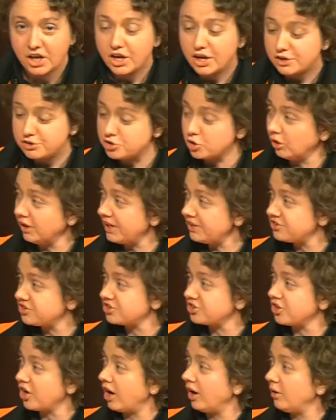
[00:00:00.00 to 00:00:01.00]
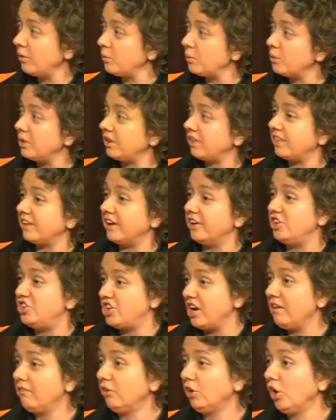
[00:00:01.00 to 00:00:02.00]
So let's start with a
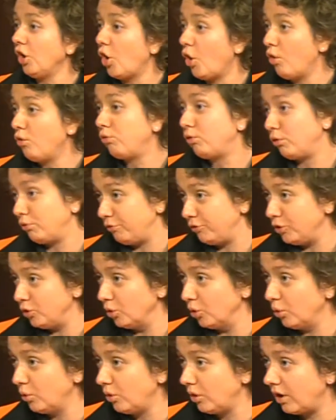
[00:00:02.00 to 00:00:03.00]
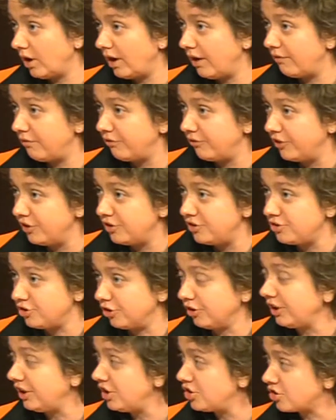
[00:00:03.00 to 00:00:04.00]
general overview of the
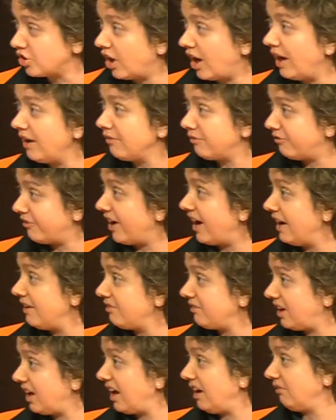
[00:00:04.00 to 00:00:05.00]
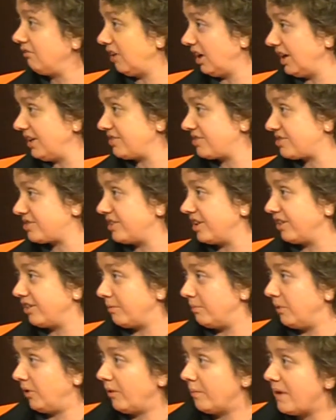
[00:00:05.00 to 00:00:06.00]
Turkey Trot 5K race that the
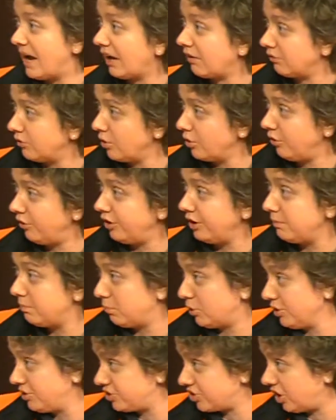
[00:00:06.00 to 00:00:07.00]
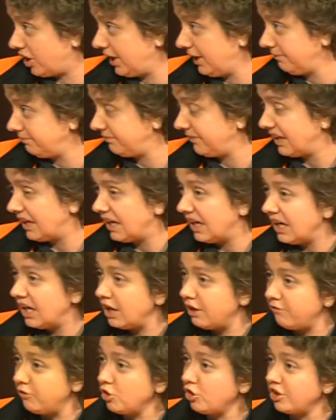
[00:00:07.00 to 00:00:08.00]
Merrimack Rotary puts on.
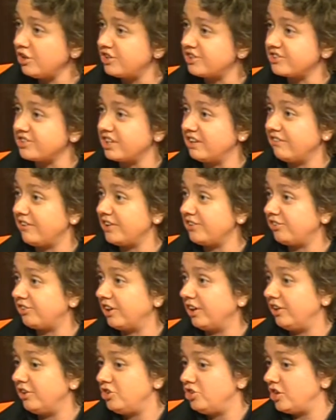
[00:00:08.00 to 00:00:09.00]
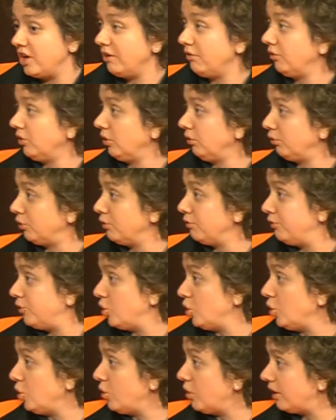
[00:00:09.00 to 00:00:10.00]
If you could just give us a general
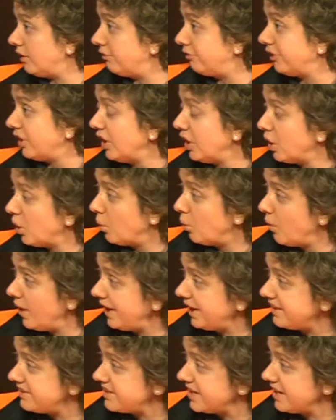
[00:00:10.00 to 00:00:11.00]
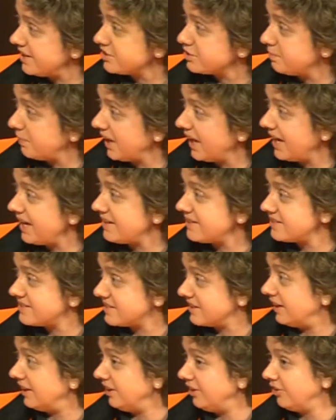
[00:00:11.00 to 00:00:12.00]
review of when it takes place
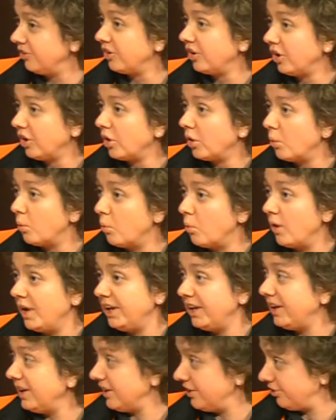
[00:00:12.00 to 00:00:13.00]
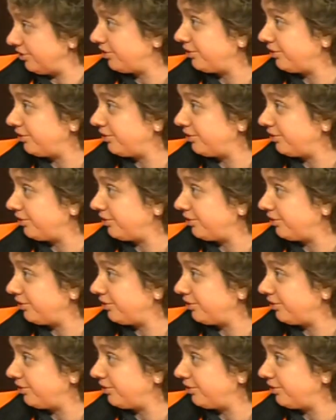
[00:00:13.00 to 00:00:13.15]
and when it is.